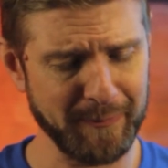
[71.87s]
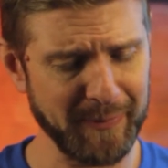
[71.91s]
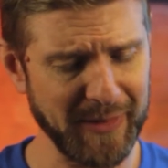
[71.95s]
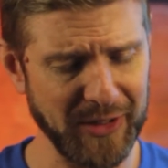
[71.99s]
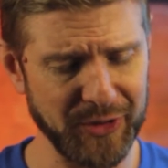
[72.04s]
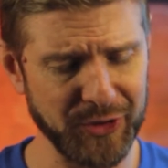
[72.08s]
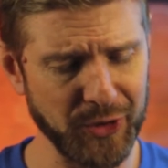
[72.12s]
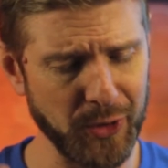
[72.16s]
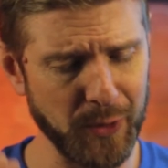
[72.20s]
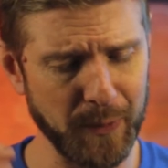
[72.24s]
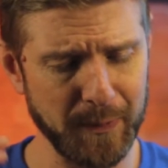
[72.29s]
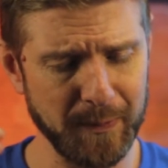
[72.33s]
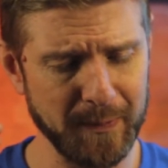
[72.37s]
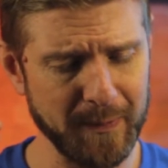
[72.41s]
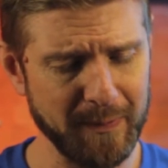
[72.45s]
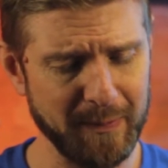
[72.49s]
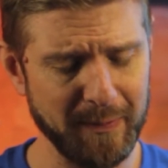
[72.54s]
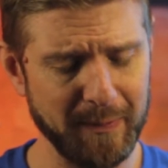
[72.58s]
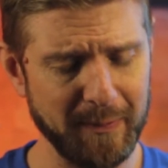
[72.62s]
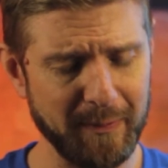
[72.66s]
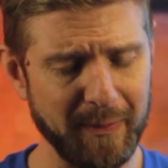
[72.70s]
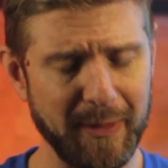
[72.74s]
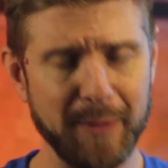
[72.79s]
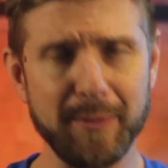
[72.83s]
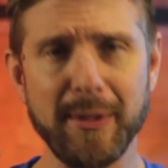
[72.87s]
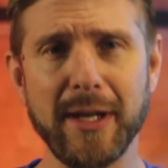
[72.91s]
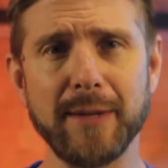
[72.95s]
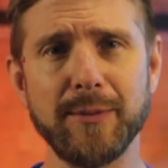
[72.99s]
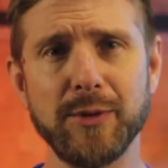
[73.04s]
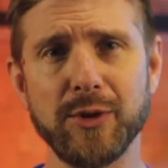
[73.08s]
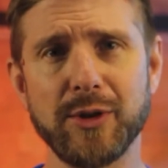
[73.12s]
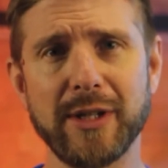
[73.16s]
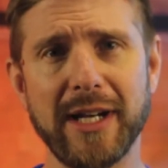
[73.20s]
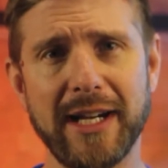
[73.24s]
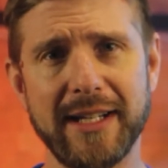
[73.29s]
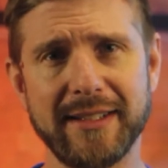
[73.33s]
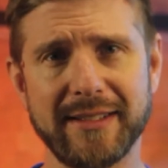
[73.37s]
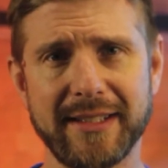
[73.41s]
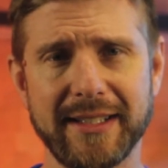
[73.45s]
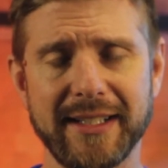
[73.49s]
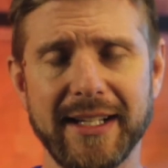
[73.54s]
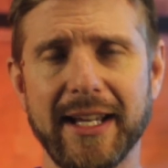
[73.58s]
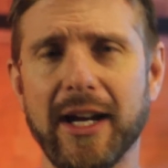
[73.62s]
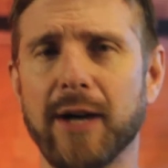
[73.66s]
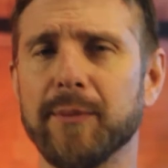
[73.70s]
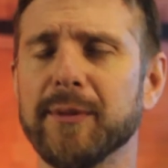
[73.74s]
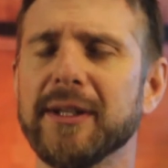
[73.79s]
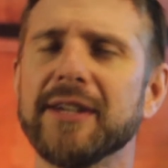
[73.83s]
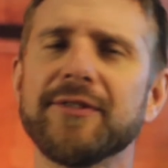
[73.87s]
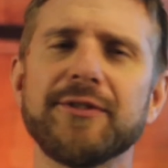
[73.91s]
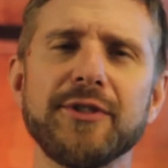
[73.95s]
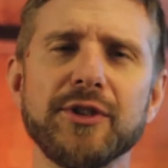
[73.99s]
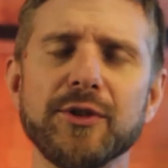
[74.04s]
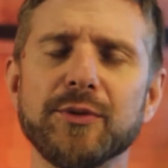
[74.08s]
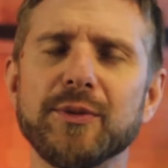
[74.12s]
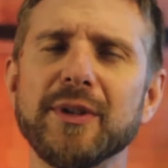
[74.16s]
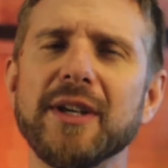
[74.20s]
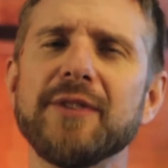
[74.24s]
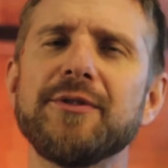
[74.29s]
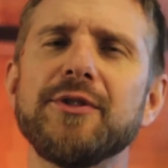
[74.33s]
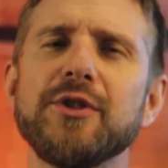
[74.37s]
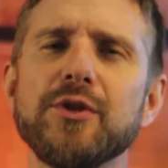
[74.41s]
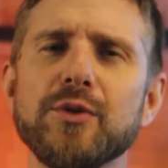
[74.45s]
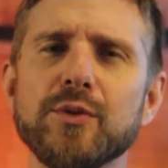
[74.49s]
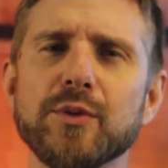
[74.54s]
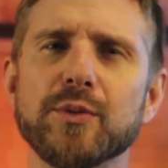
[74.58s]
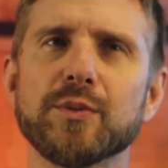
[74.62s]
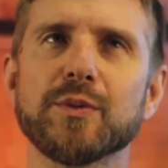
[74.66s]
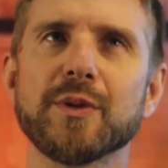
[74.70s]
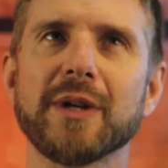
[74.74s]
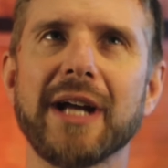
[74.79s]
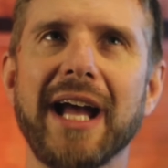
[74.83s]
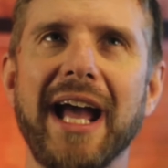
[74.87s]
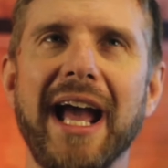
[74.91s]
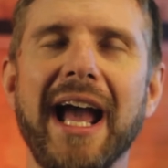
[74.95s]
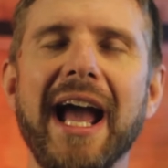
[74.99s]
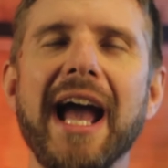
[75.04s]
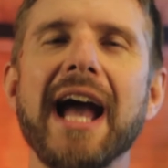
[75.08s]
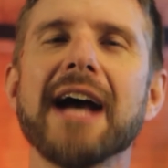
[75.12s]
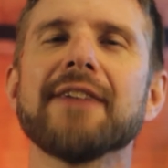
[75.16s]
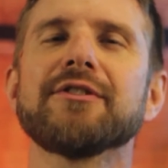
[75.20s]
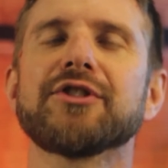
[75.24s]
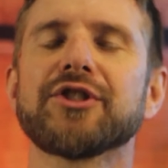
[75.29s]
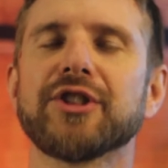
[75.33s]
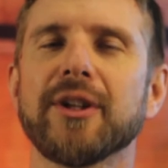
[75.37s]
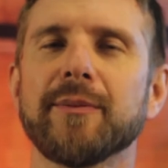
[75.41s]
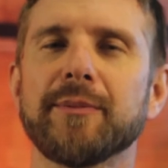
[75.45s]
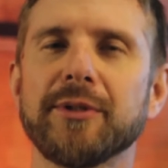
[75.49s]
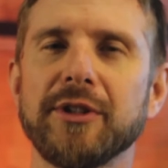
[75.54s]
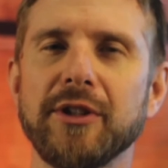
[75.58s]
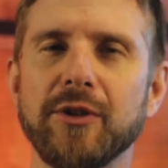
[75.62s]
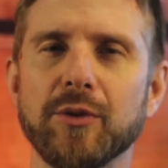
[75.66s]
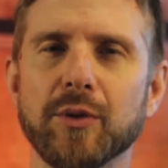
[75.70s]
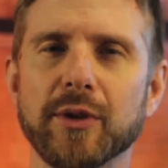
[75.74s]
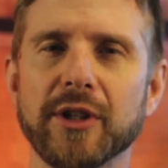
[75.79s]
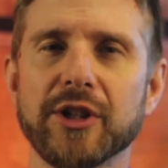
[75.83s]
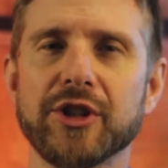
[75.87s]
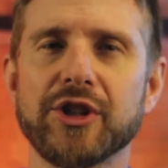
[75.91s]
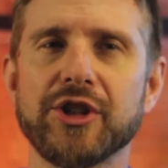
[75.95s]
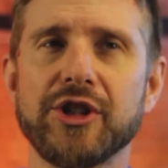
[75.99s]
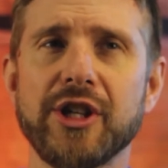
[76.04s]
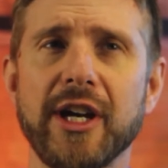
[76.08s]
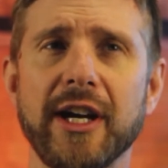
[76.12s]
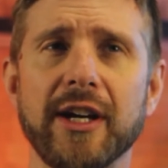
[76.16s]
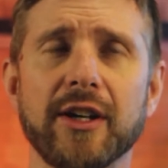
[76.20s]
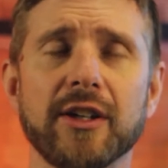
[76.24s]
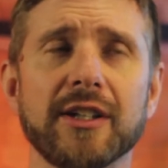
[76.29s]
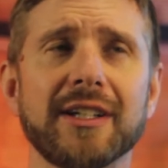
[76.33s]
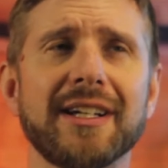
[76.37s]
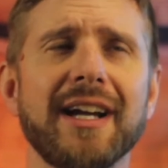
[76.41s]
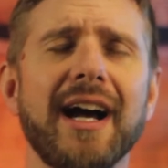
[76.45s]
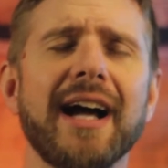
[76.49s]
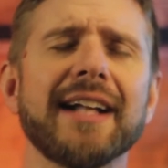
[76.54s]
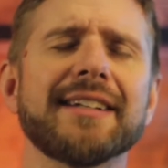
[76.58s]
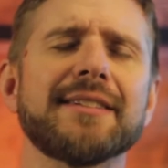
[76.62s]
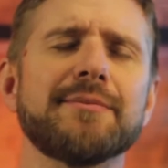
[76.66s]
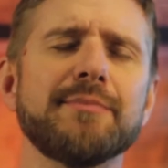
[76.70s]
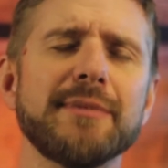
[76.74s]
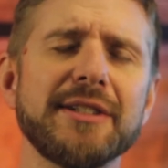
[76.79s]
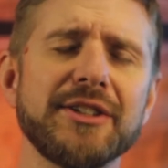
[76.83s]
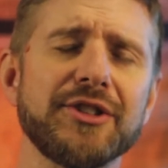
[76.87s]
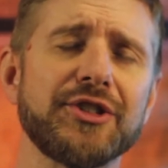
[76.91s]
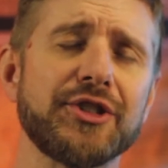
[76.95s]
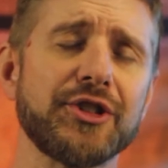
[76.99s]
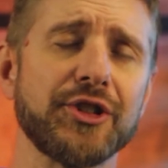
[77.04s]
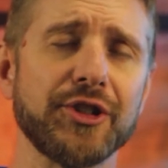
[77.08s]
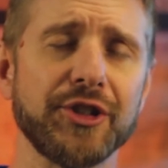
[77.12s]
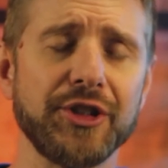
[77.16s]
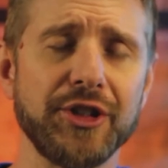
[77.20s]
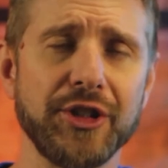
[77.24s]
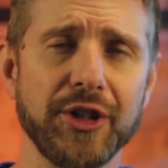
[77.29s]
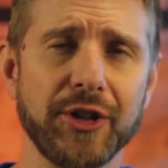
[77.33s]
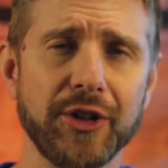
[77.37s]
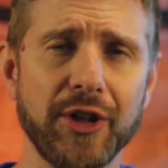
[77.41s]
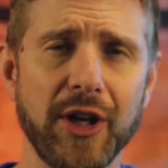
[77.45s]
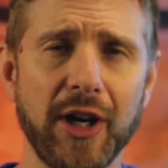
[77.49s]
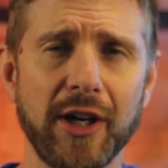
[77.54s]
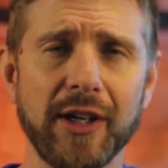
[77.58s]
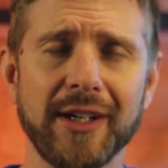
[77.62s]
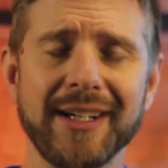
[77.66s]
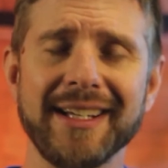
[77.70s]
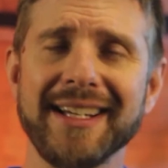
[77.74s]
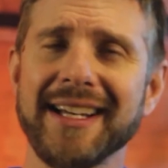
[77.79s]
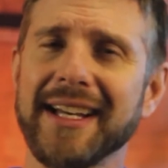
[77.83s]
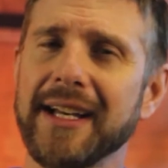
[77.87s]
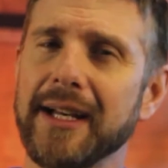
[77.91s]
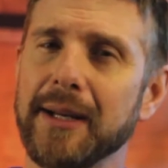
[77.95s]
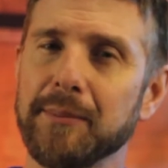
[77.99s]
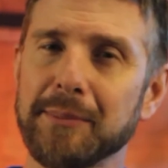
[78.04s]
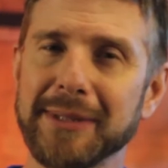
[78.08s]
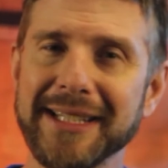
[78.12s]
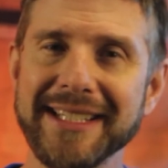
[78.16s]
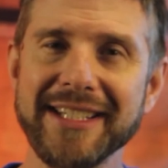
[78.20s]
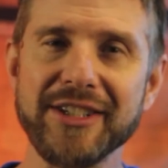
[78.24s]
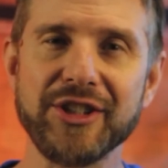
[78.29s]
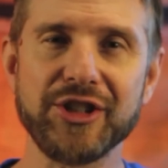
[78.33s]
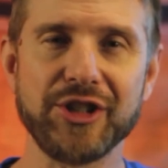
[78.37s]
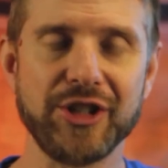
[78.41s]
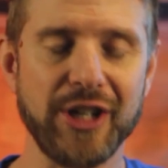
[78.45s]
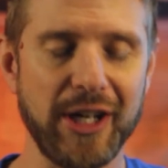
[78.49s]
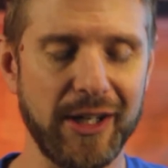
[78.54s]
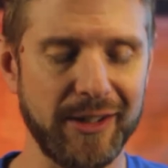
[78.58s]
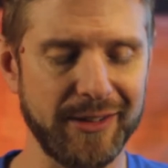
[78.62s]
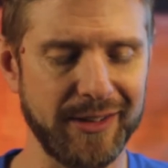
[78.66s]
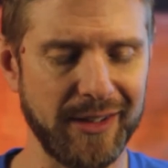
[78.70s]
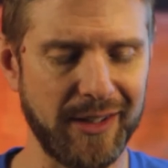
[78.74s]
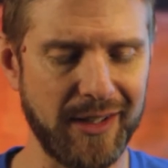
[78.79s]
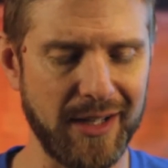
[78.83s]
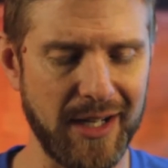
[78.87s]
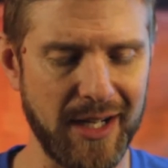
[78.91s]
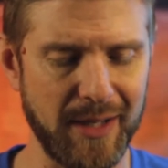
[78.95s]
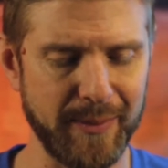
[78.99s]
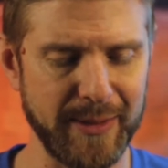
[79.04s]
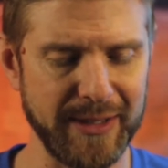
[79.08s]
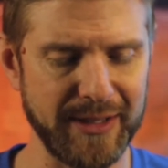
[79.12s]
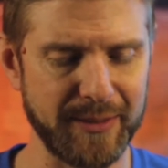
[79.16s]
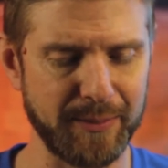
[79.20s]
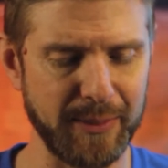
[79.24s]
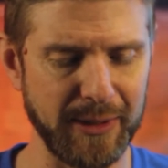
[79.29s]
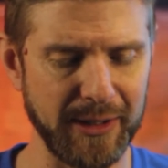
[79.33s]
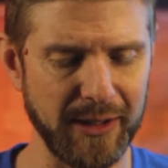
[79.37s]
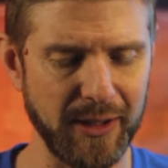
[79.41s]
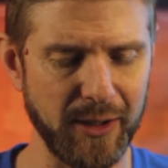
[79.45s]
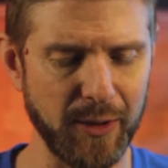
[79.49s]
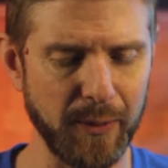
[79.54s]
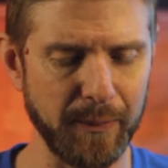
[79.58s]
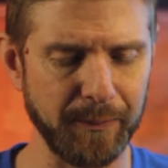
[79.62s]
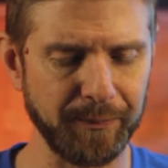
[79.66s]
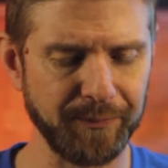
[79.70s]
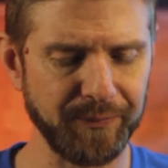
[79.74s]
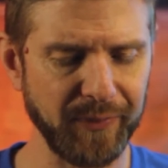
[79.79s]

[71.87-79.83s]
So maybe you guys can help me. If you if you have something you want to share, God's ministered to your heart, please share it in the comments below.